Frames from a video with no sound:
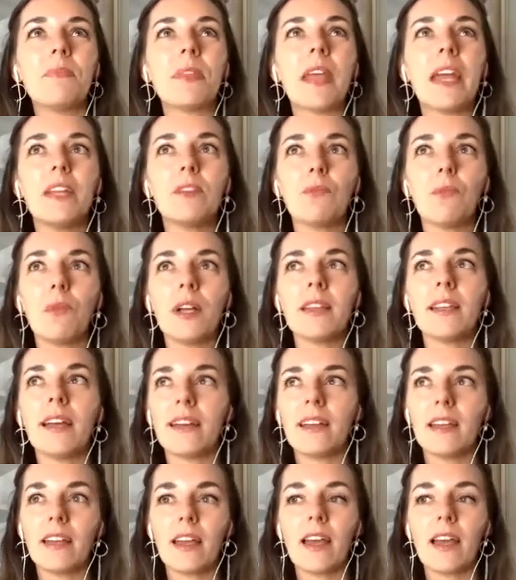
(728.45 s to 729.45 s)
And when
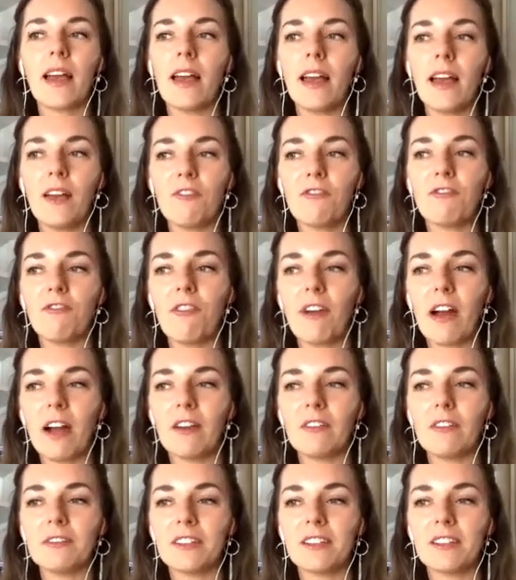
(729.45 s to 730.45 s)
I
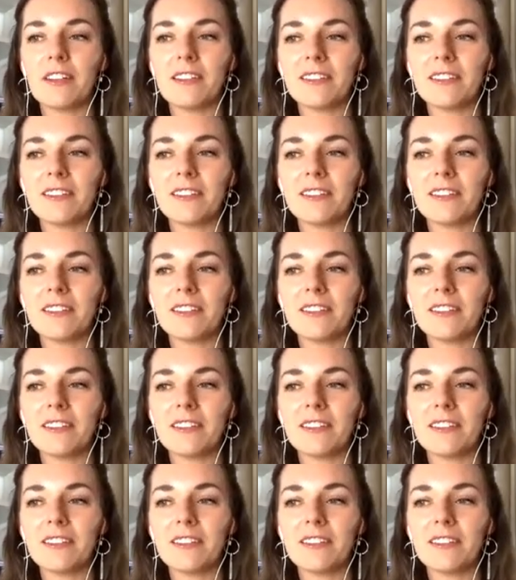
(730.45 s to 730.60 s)
found